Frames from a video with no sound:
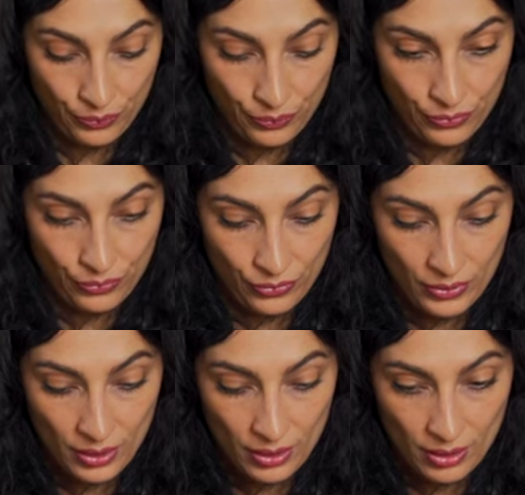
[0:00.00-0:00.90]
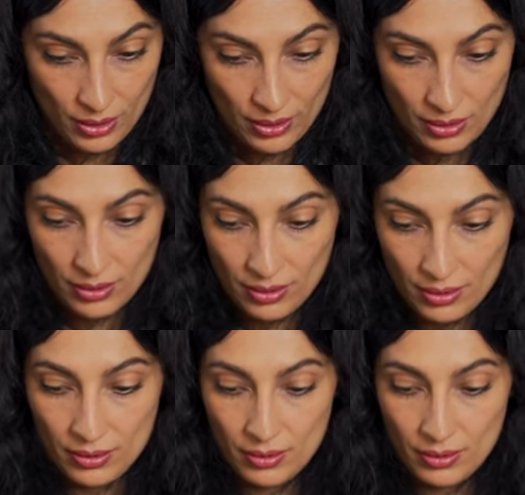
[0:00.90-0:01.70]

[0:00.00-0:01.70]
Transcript: [no speech]